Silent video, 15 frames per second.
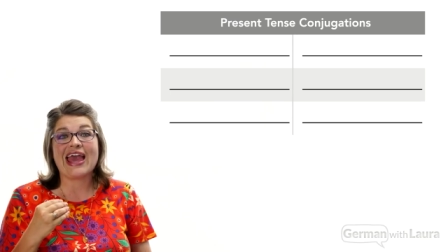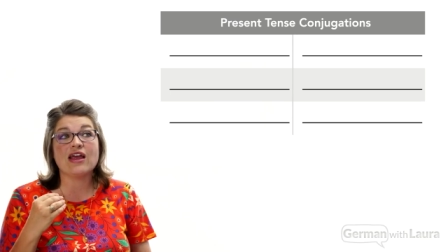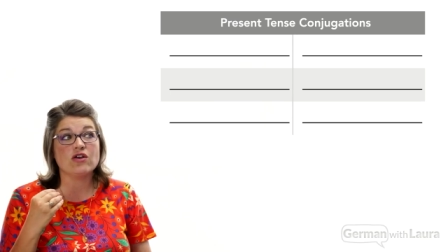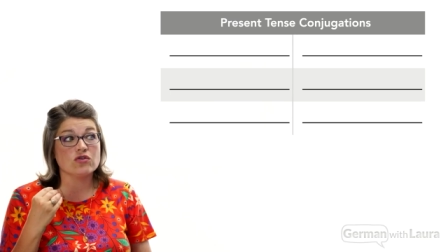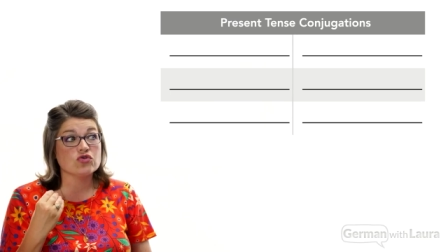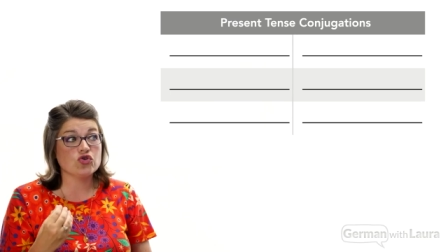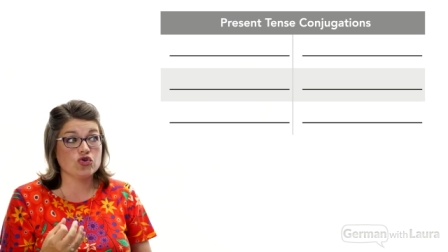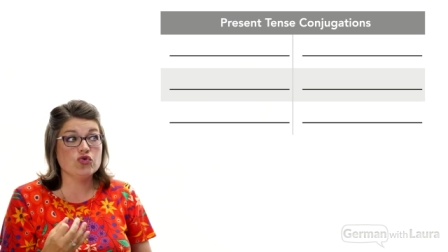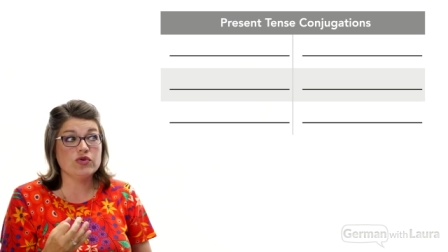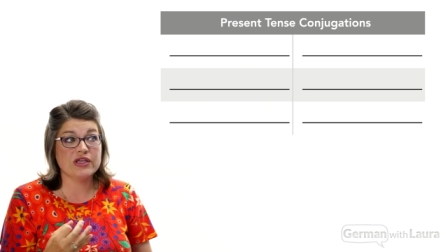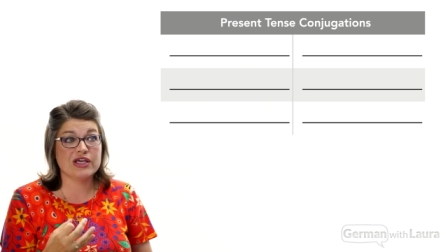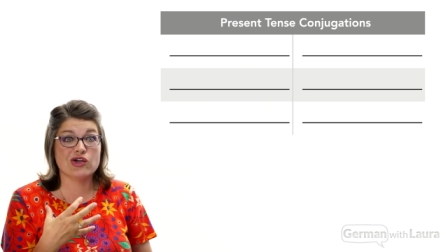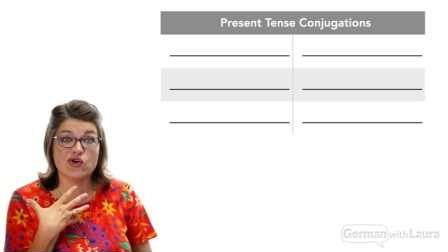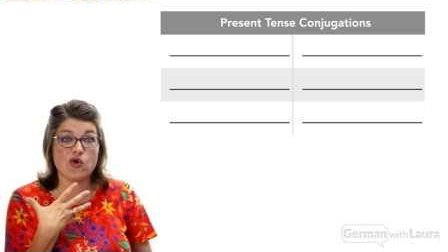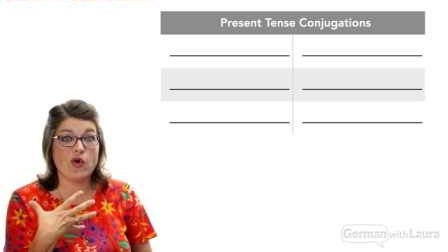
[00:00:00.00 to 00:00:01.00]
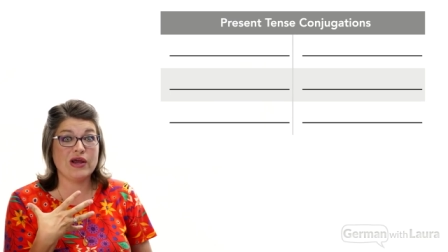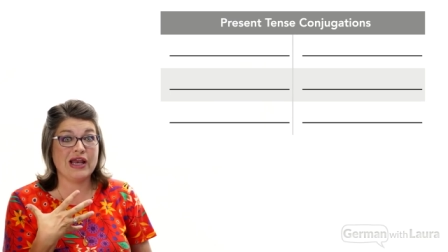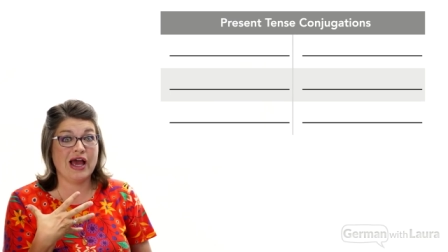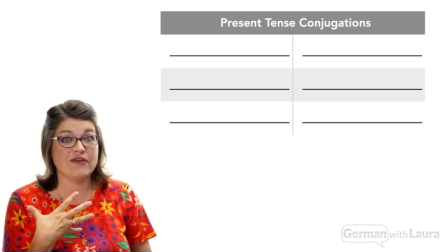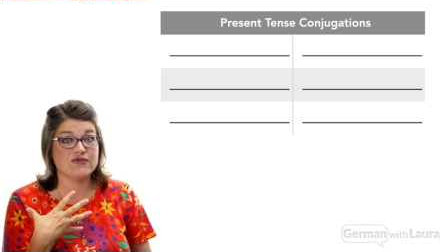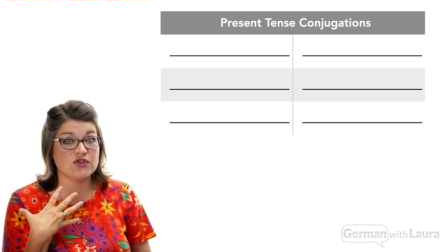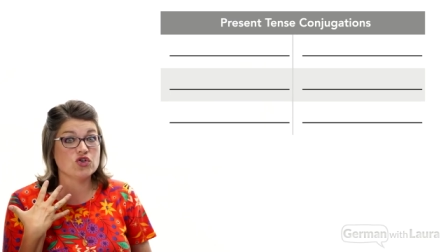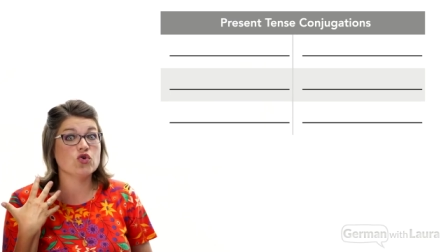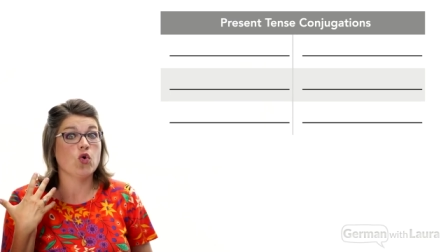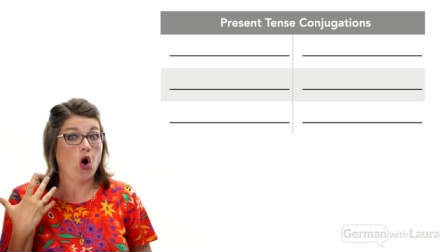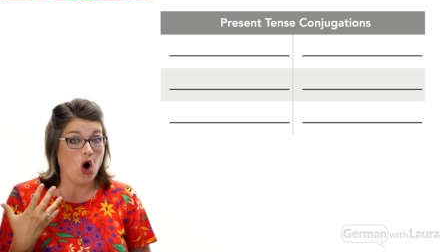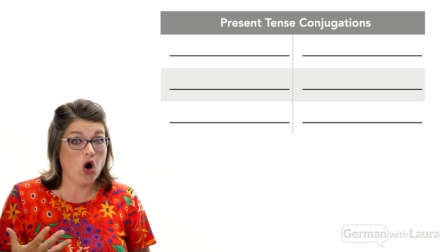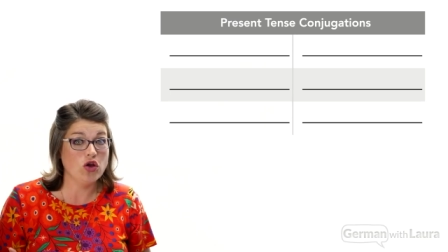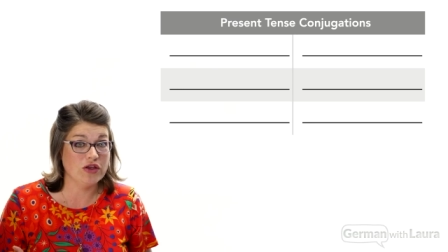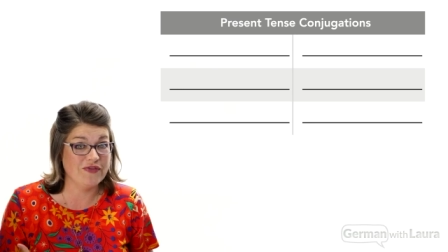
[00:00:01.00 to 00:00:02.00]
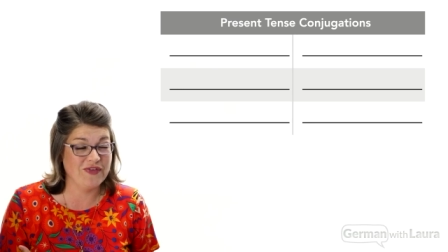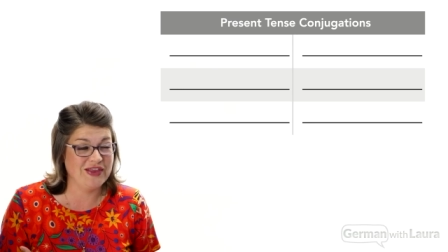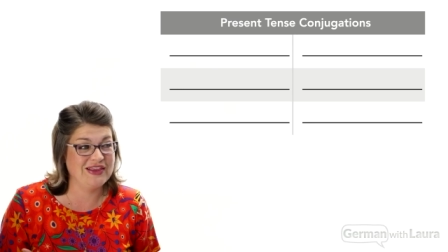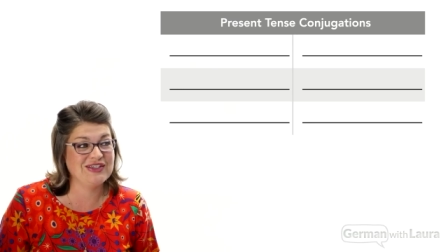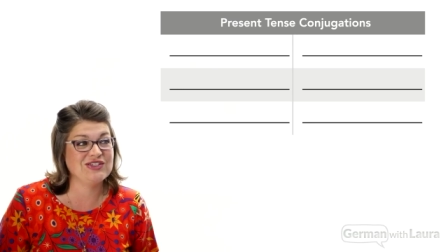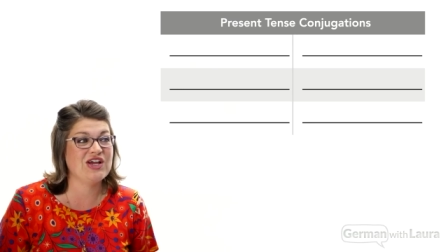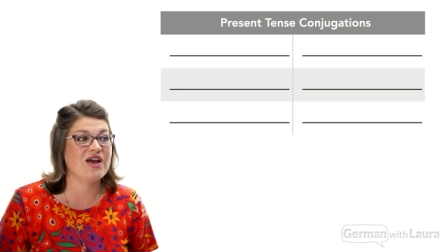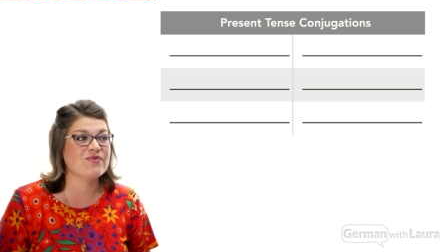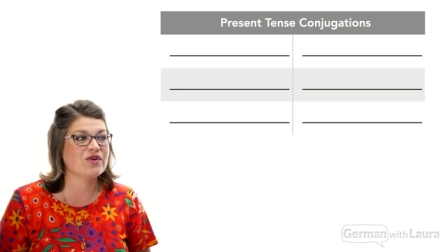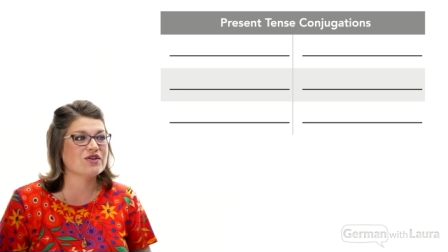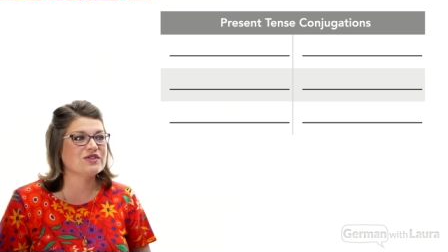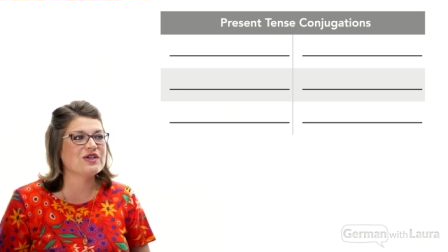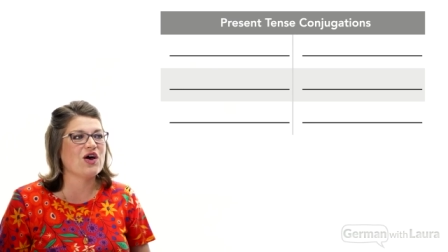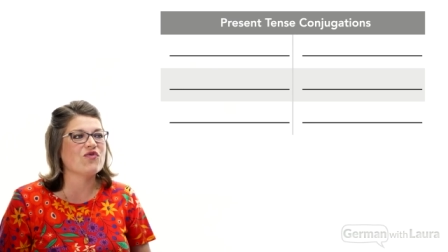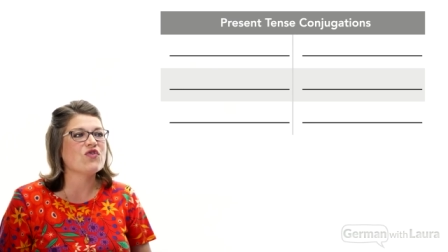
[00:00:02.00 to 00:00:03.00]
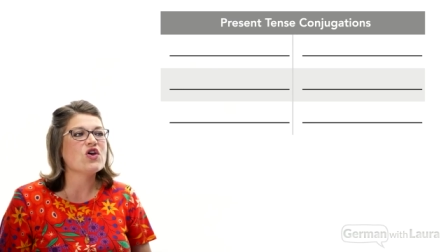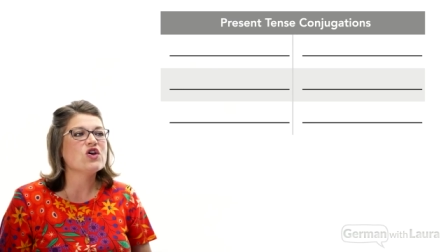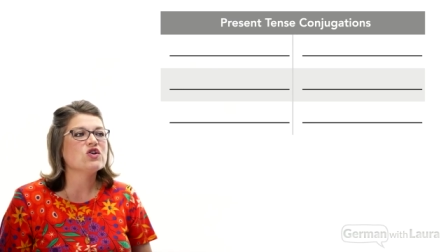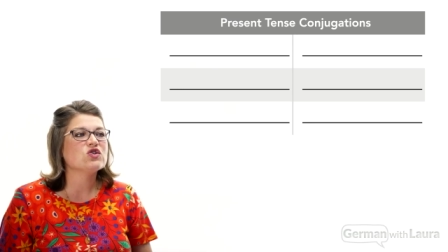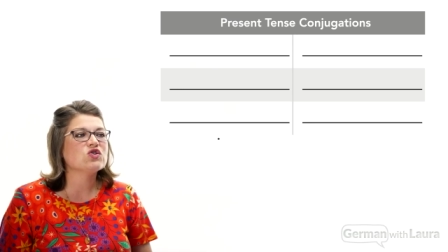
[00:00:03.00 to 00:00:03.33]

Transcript: and truly you're going to have to do all of it this time yourself.